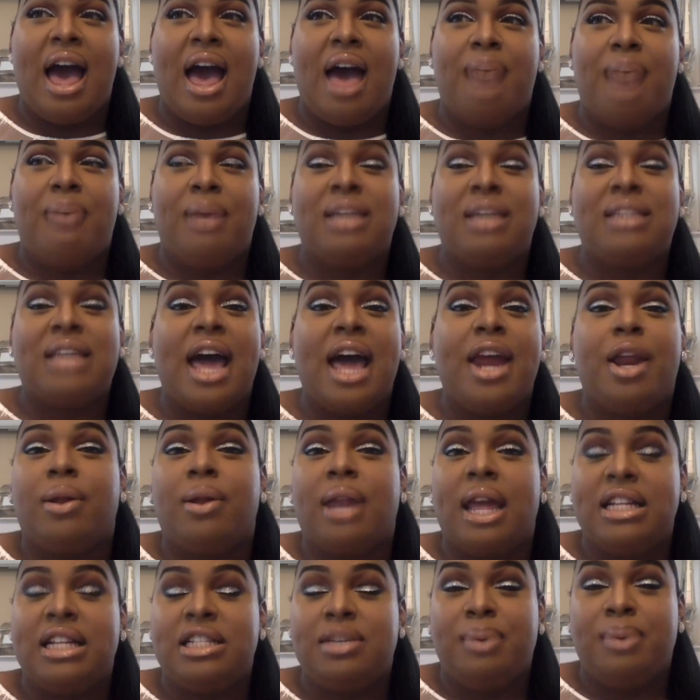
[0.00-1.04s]
Because I don't
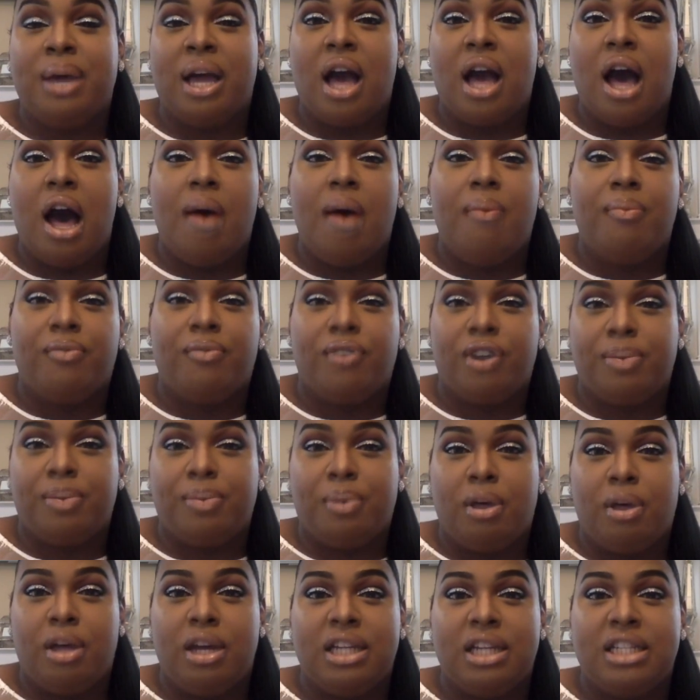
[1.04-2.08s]
like to be
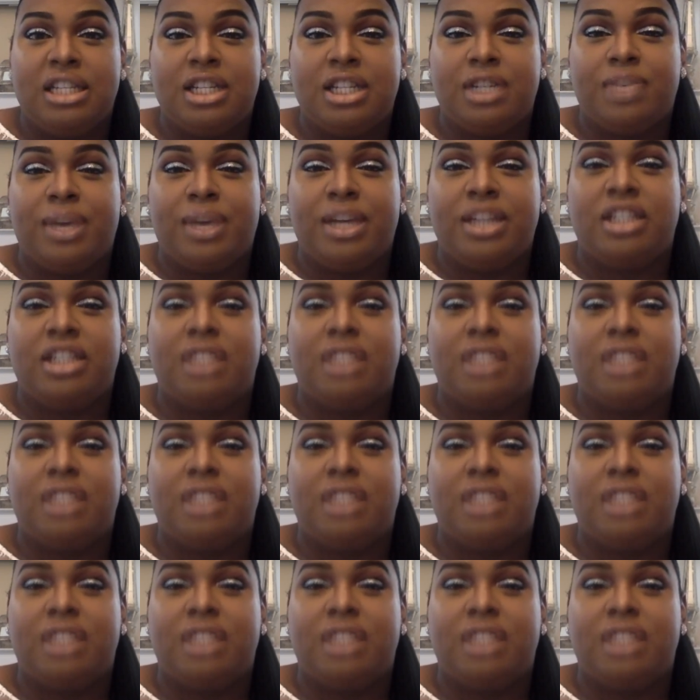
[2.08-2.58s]
comfortable in a situation,